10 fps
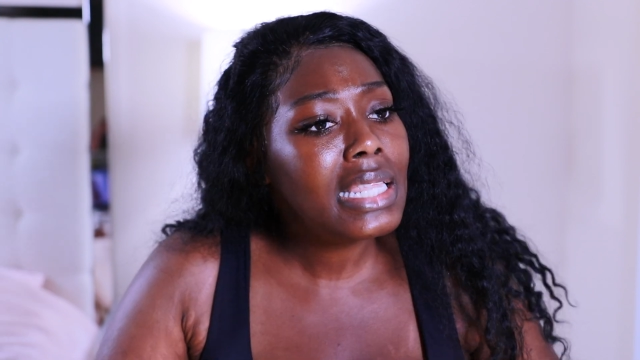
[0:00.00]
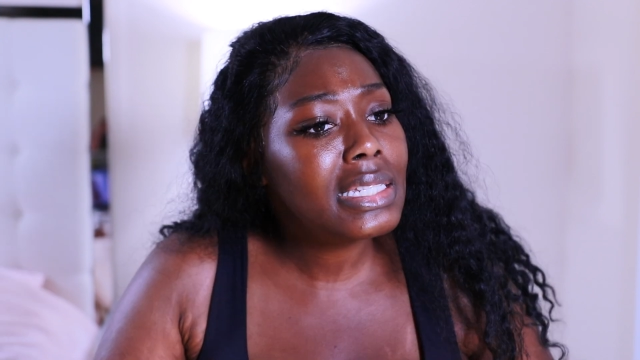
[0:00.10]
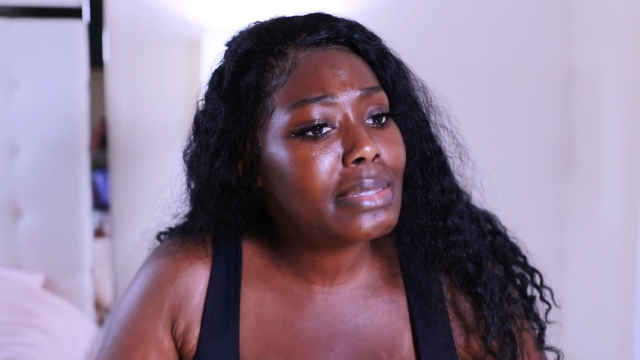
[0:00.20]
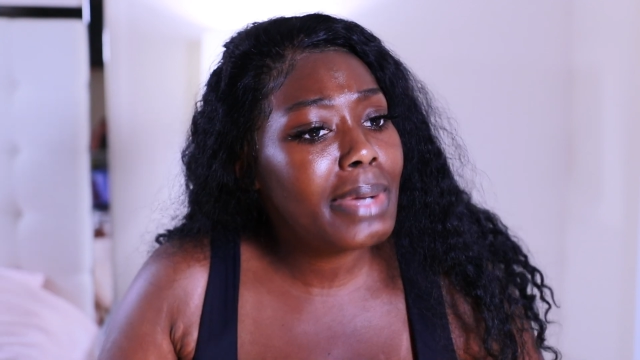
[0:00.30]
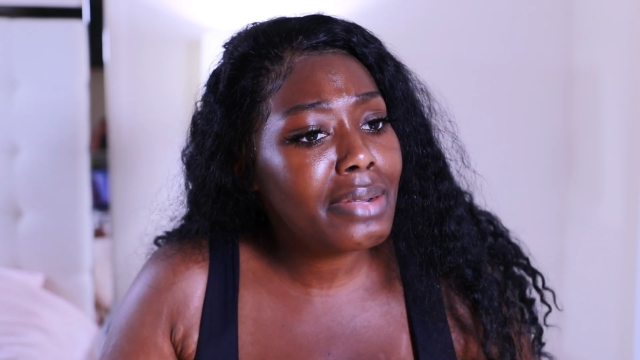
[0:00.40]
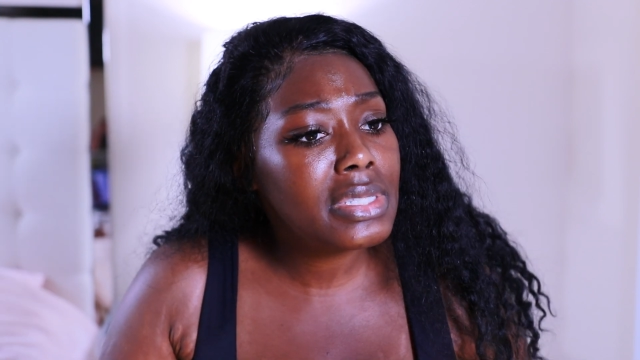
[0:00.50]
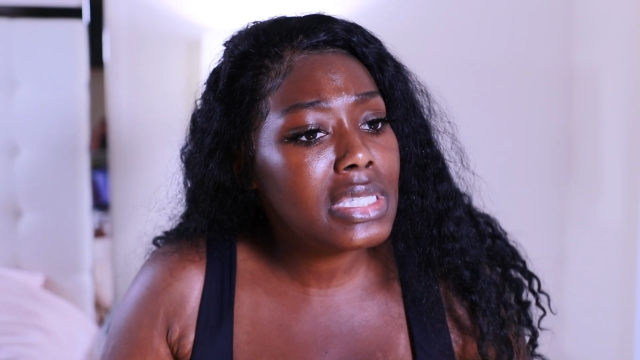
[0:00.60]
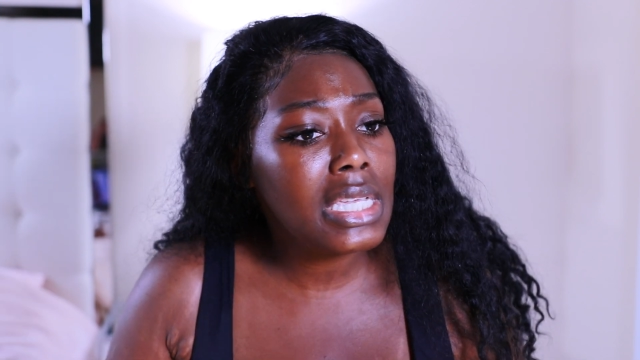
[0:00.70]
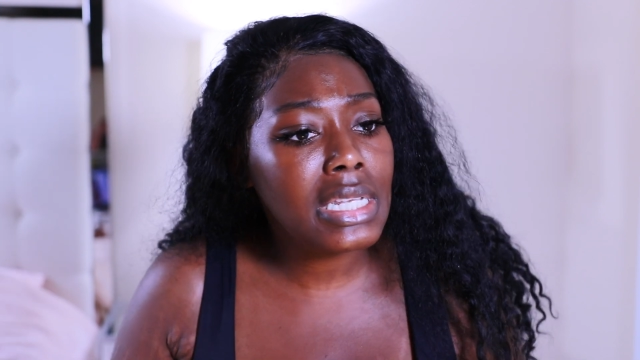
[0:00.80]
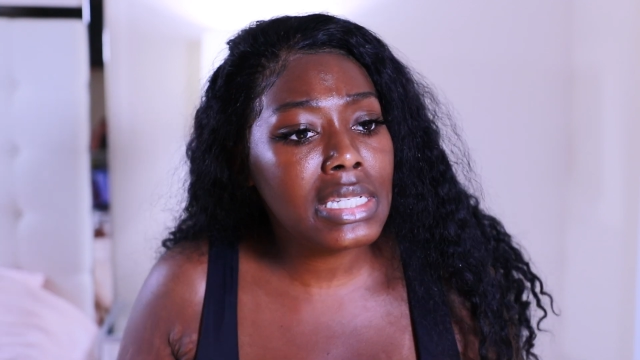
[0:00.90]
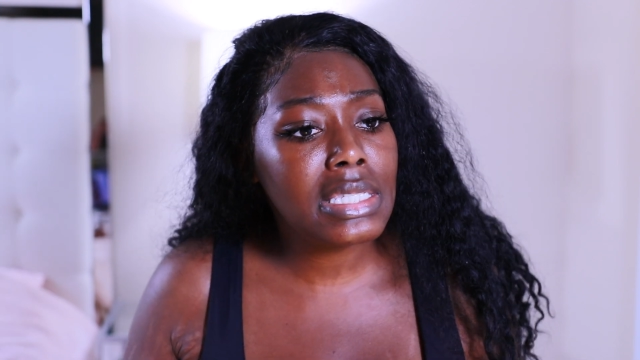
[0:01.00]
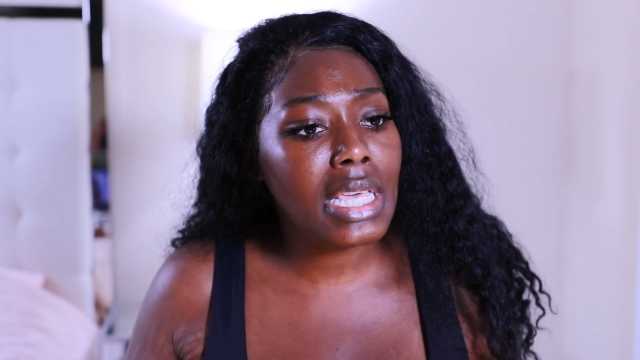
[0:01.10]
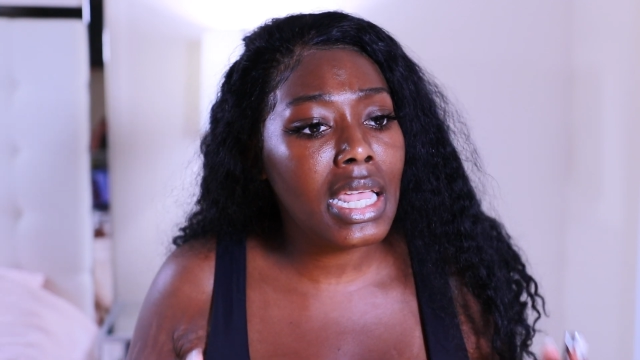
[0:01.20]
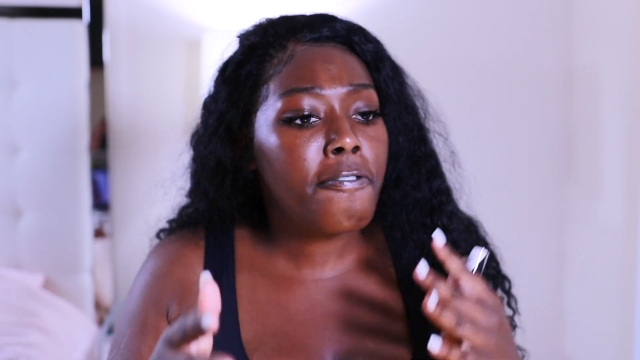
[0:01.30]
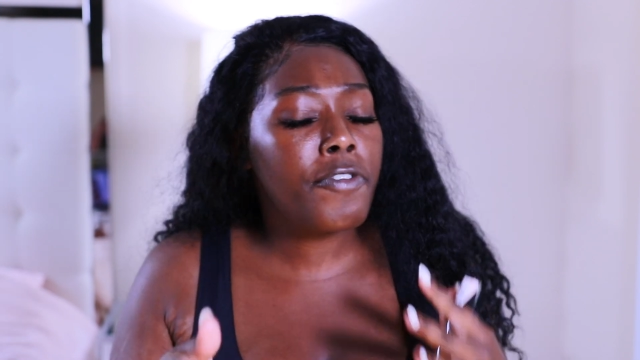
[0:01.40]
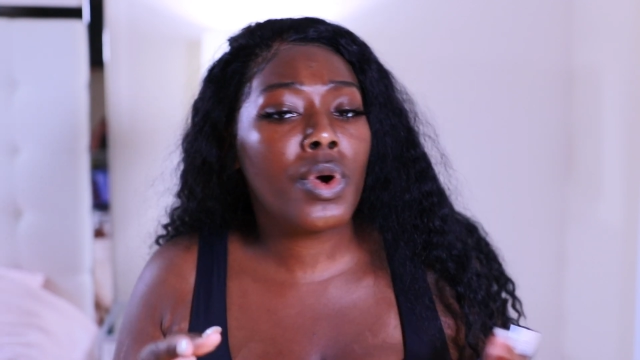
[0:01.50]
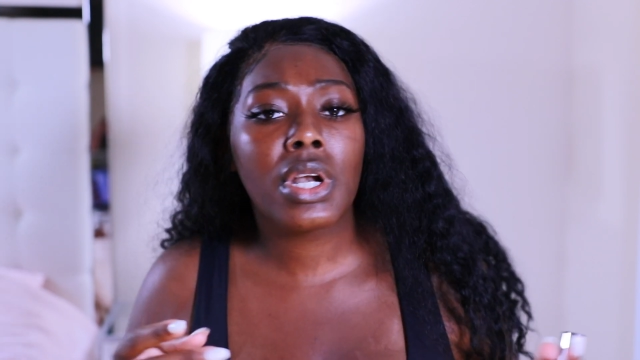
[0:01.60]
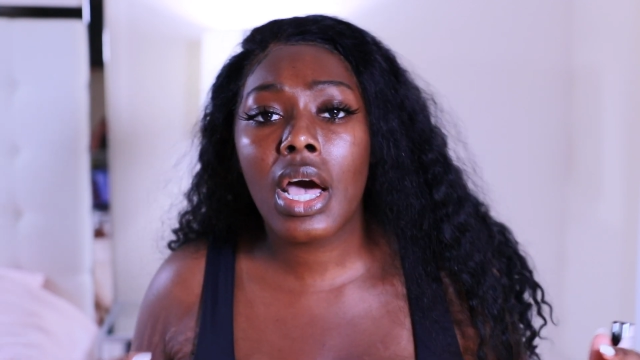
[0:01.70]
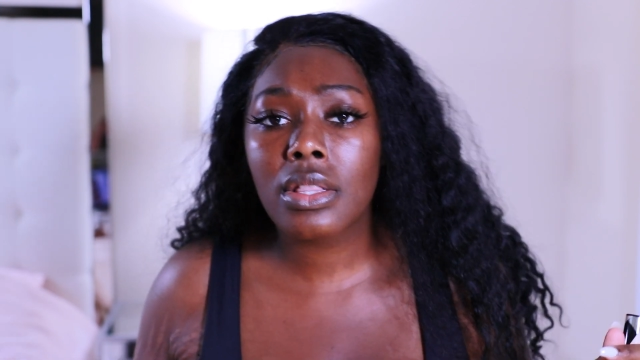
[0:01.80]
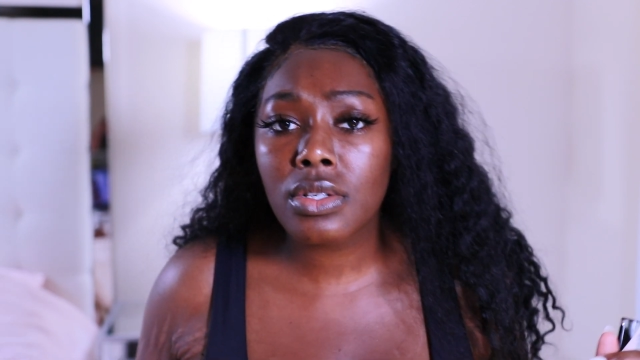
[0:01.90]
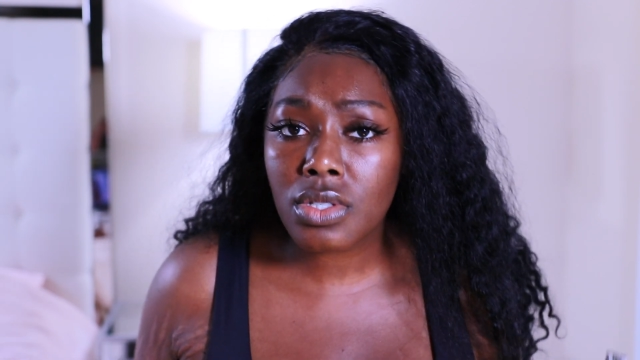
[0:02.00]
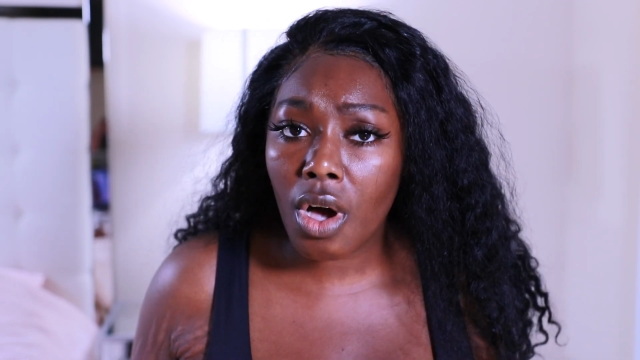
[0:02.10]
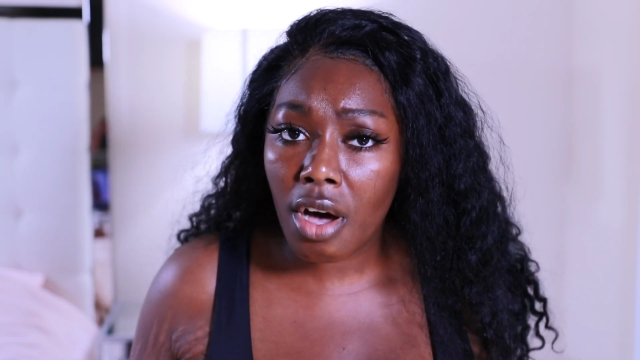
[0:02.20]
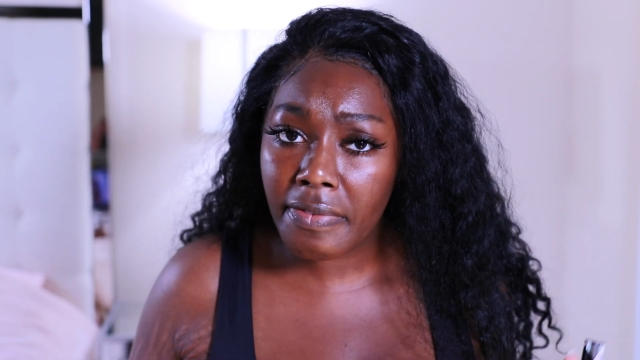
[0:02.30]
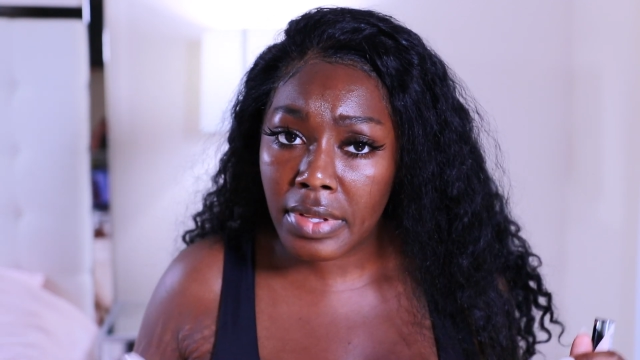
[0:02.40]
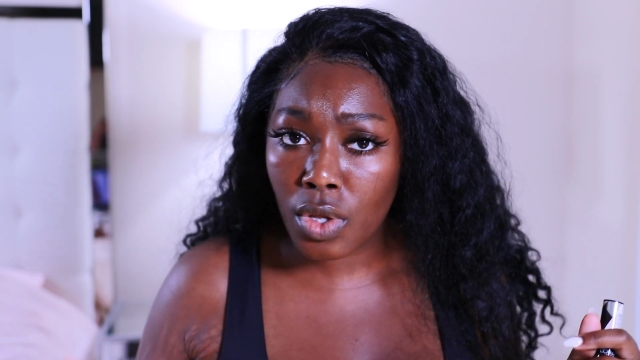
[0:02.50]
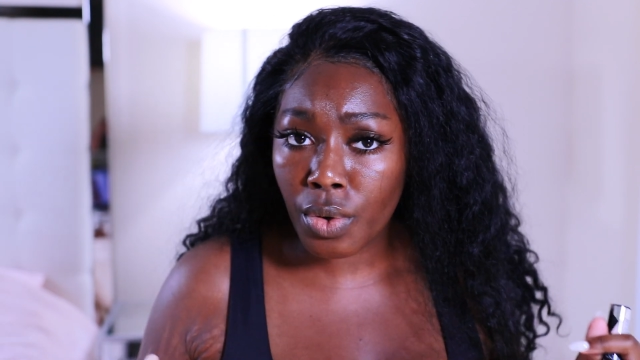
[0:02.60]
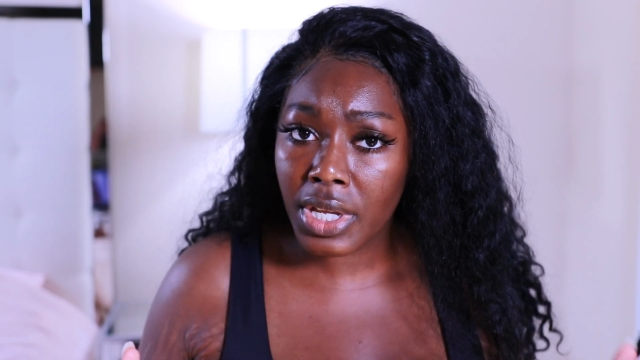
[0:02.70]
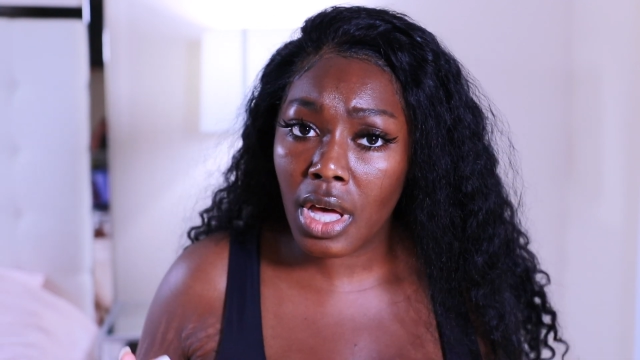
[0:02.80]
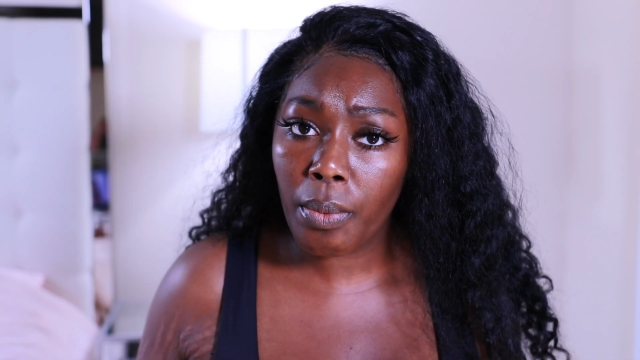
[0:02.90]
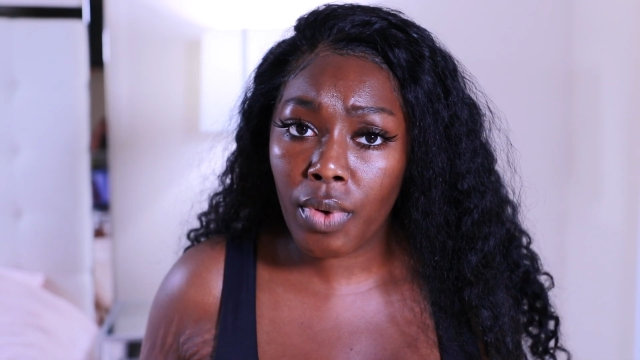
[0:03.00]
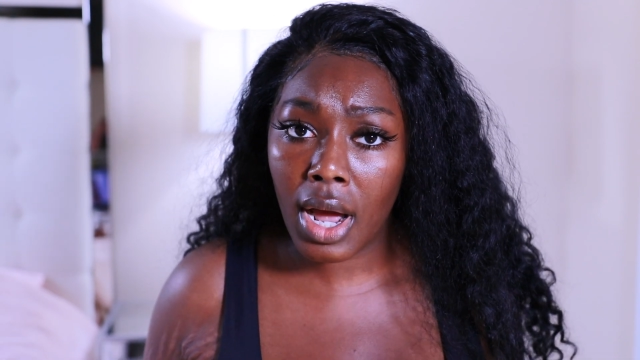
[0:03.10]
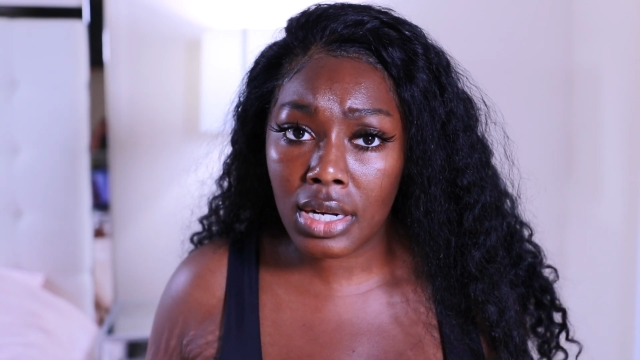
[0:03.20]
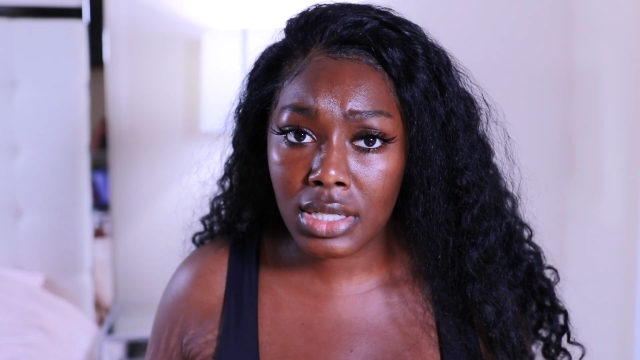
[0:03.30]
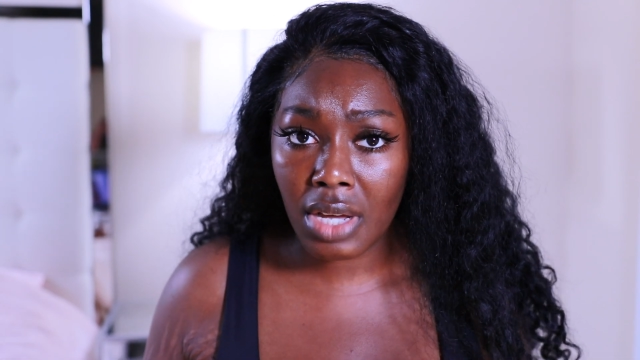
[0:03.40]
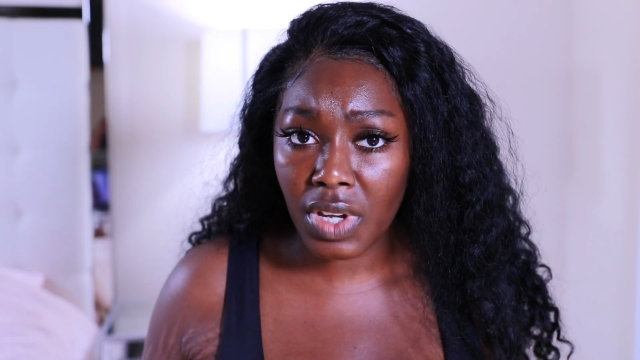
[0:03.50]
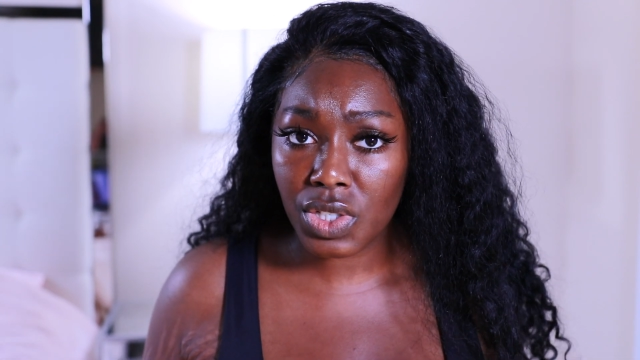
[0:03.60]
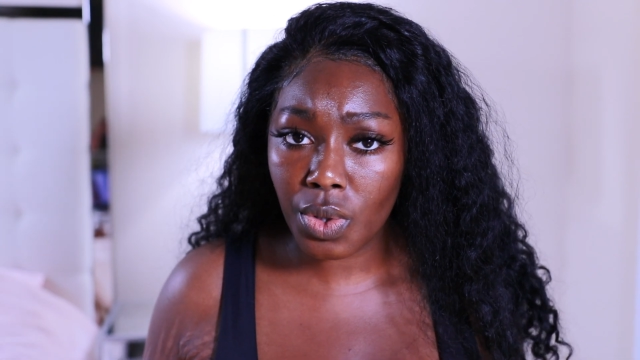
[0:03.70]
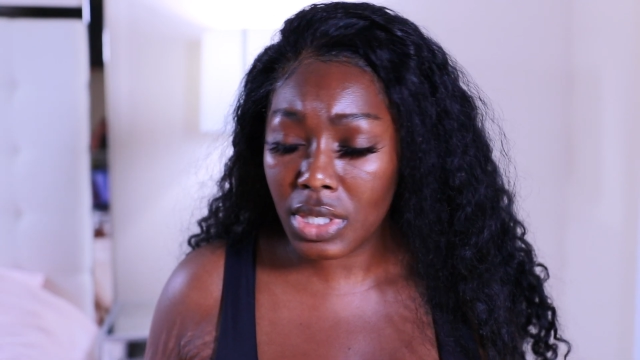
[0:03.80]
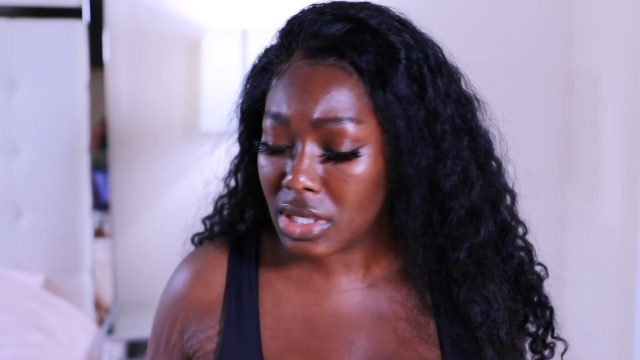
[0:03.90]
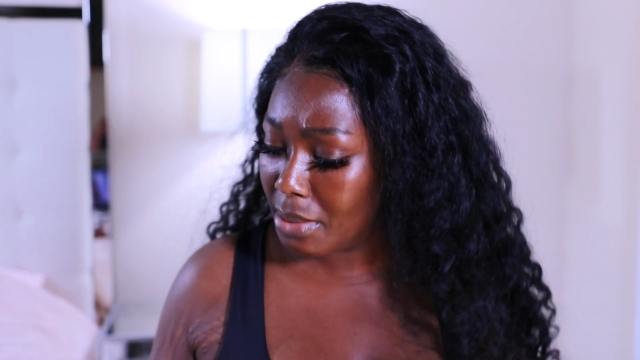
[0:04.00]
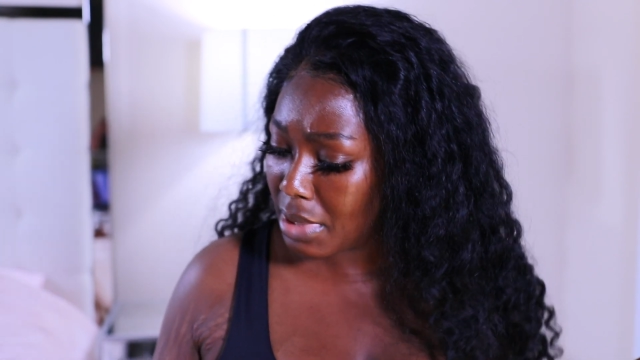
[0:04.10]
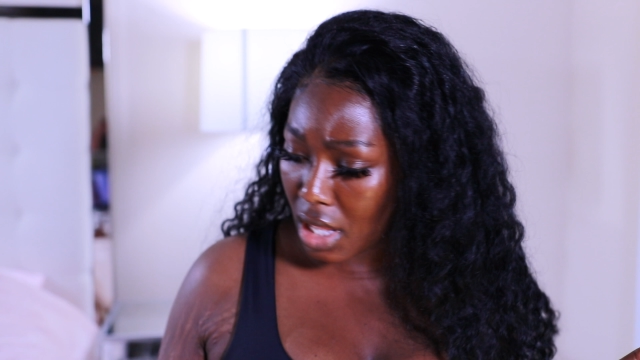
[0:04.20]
I looked at my receipt and it said $4 off a L'Oreal product of your choice. And I'm